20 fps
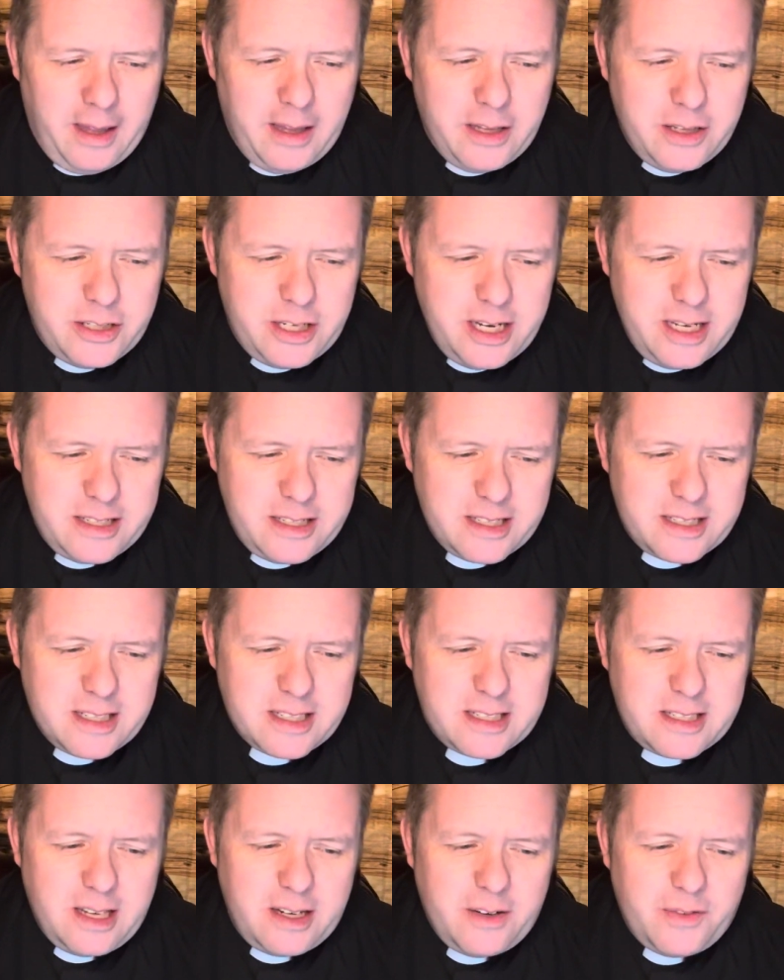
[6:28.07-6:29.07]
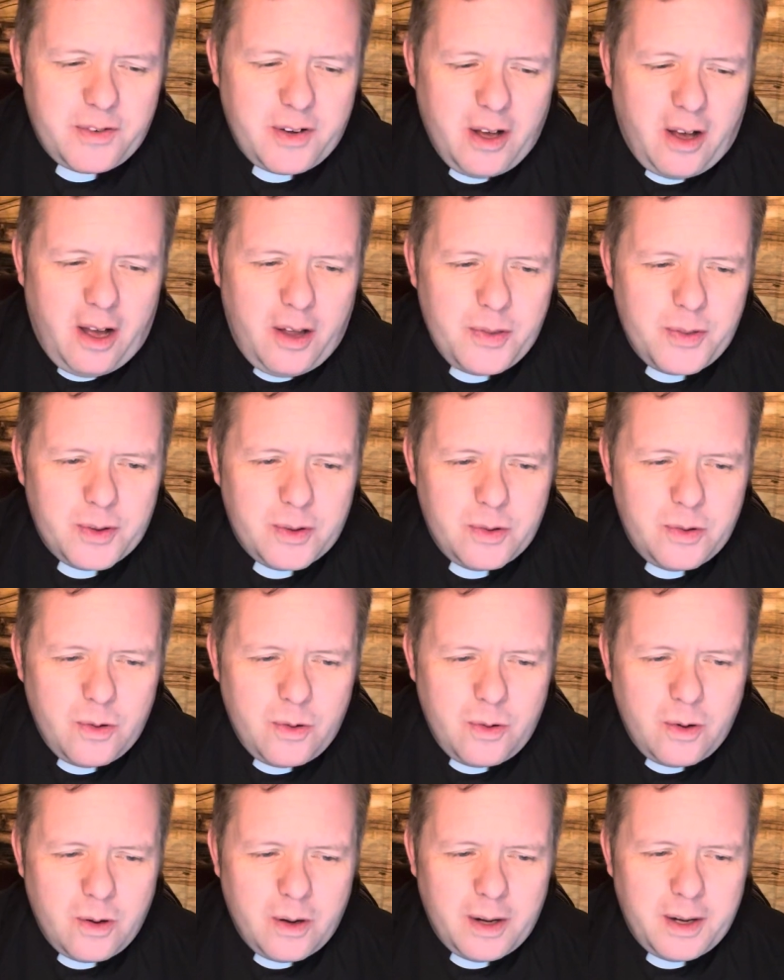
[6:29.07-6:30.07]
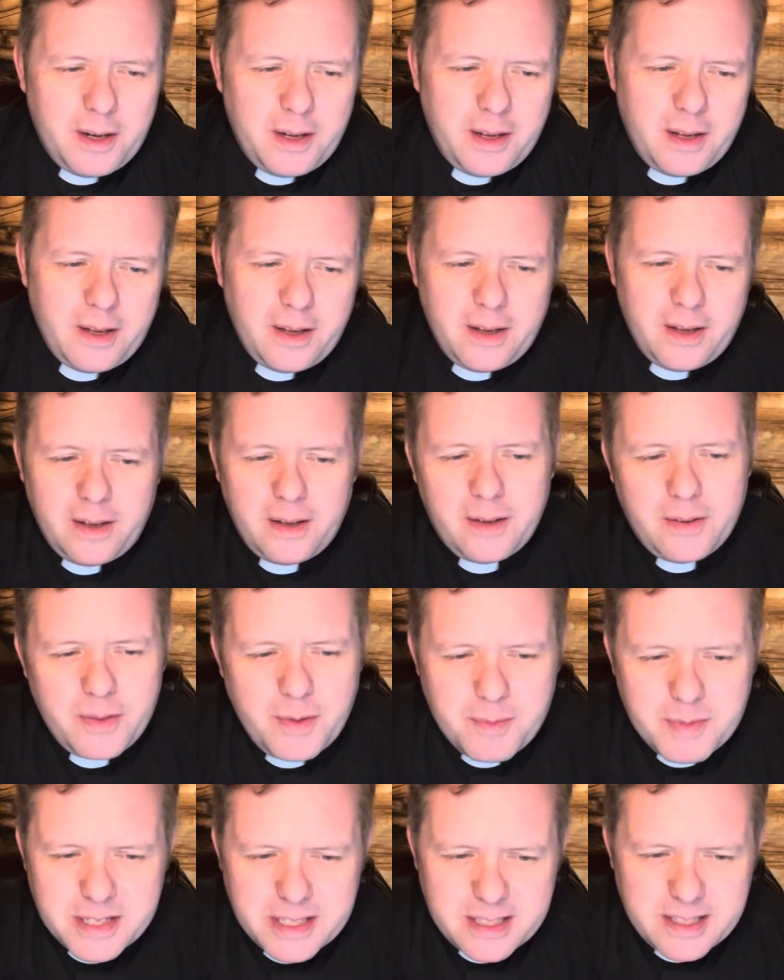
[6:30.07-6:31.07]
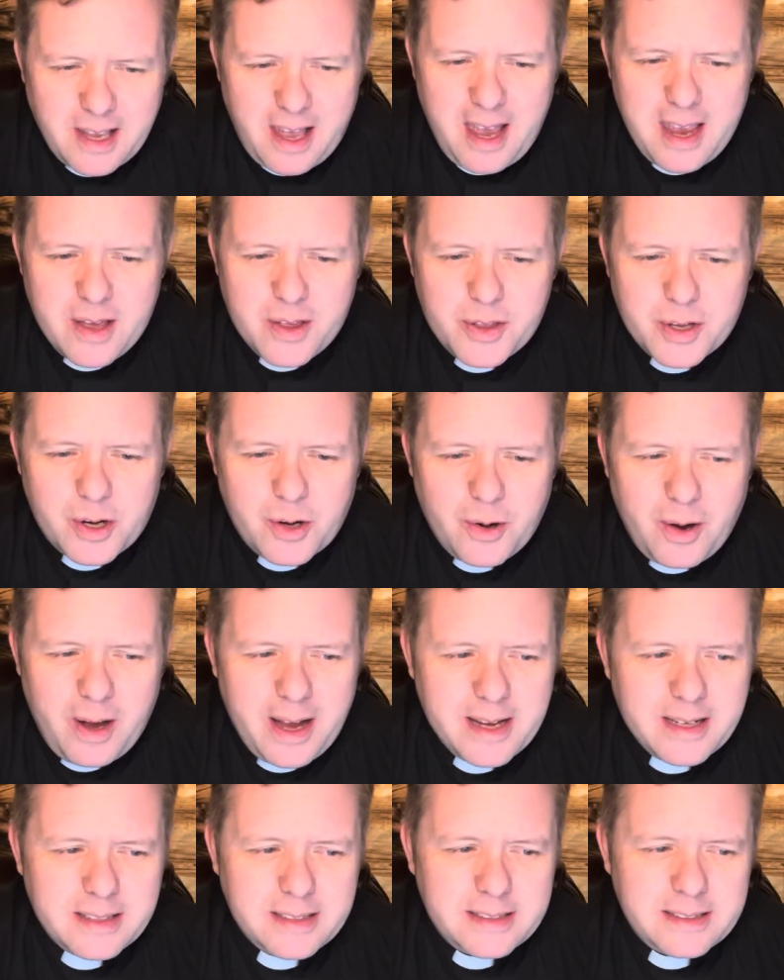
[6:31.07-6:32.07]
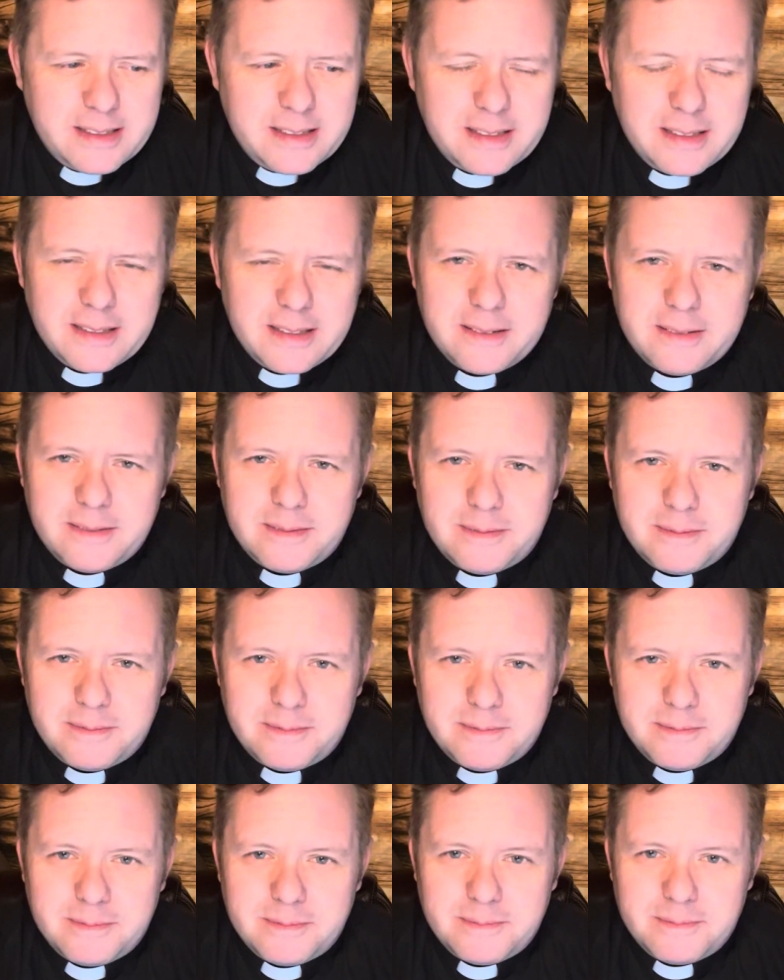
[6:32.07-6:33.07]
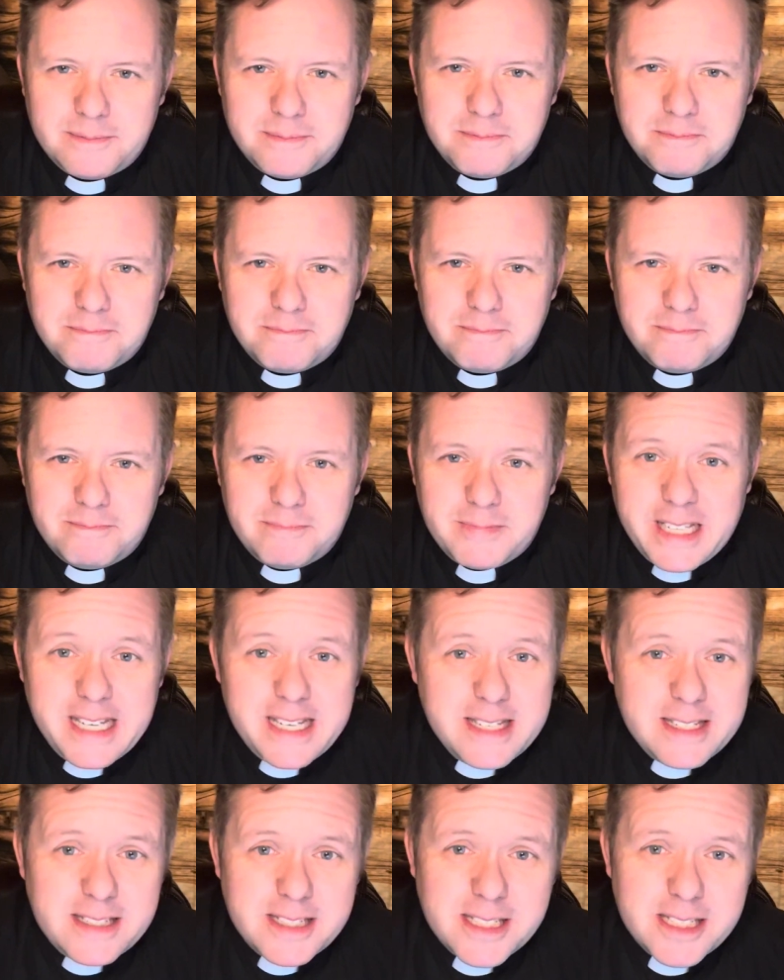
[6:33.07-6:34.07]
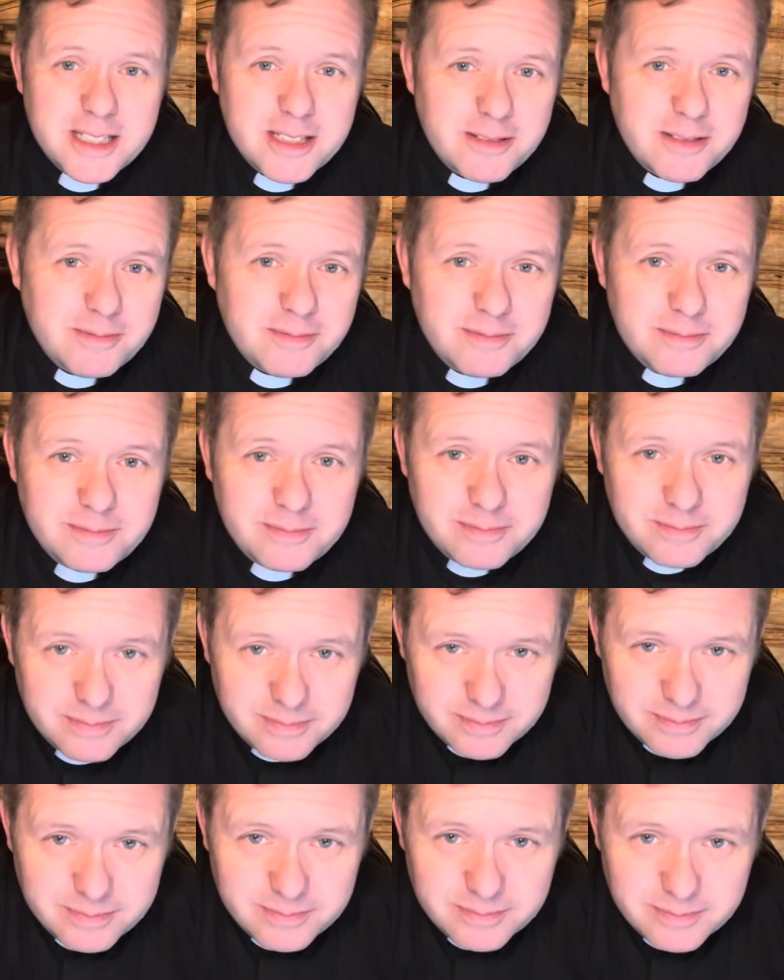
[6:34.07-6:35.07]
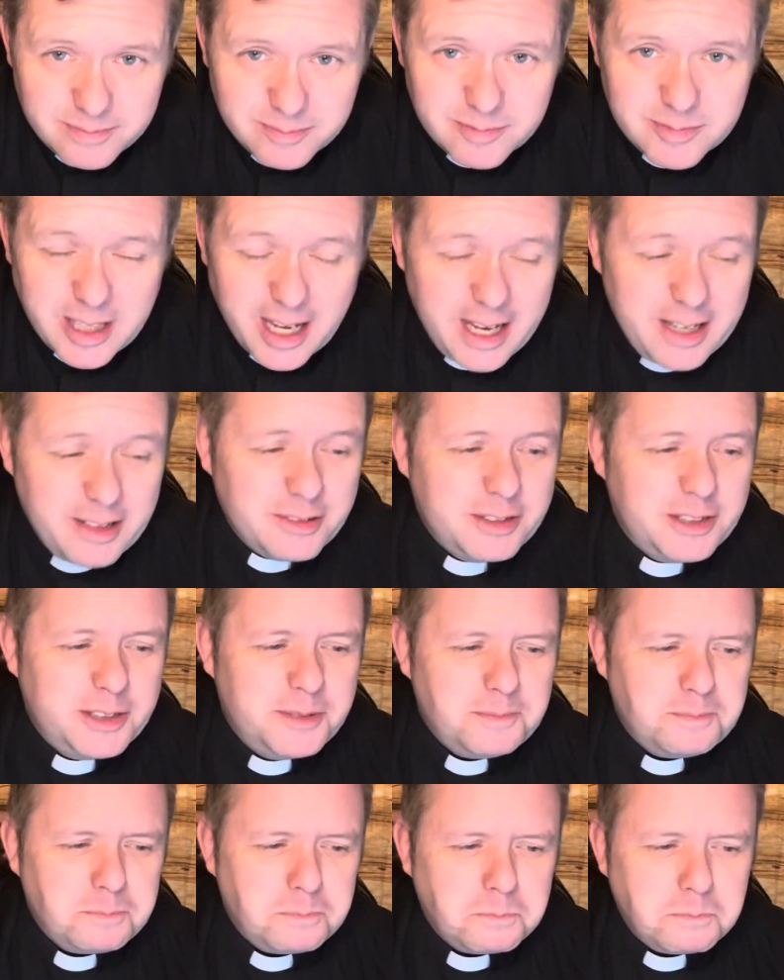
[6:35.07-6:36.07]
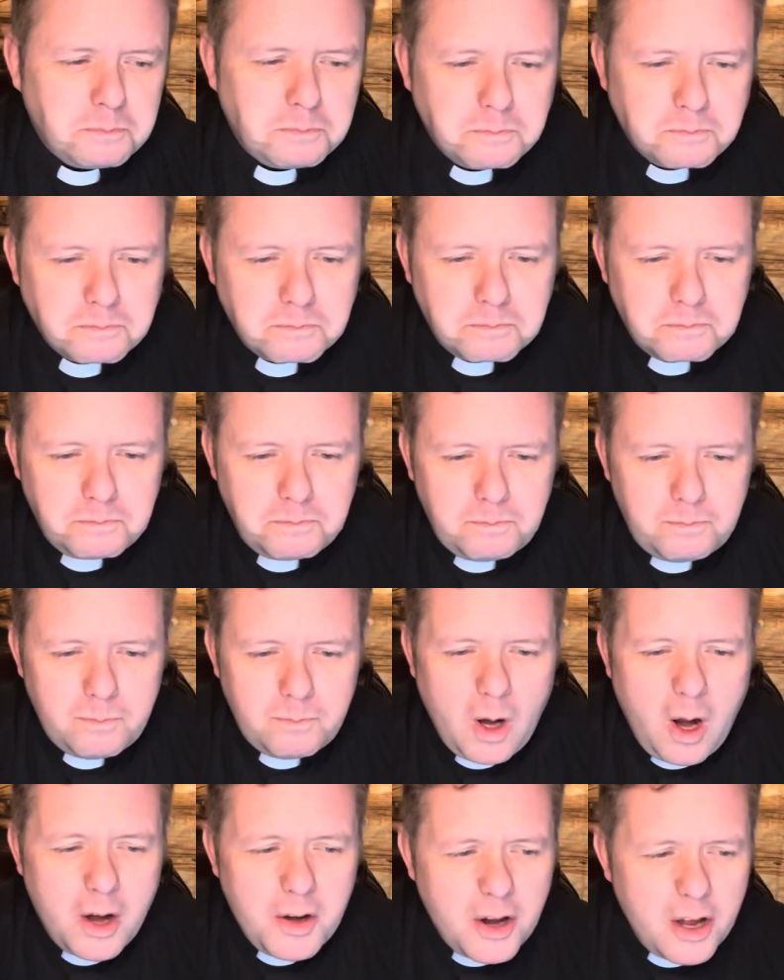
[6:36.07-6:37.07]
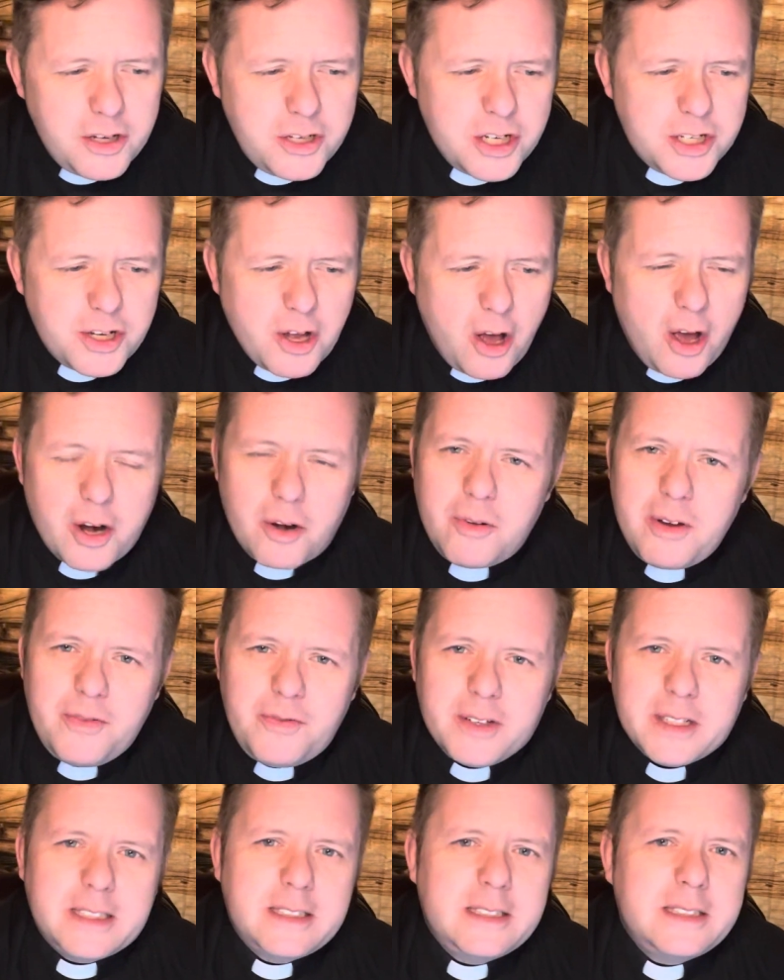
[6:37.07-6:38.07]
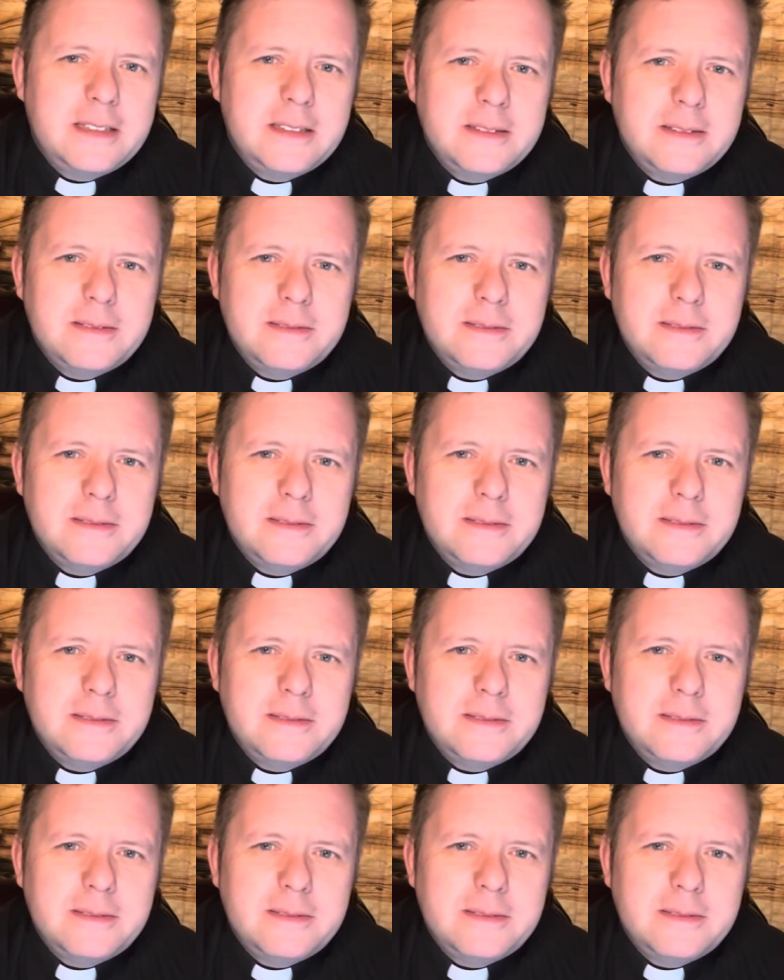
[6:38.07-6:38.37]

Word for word: Jesus, the Son of God, the Lord, the Messiah, the Christ, these titles are not just honorifics.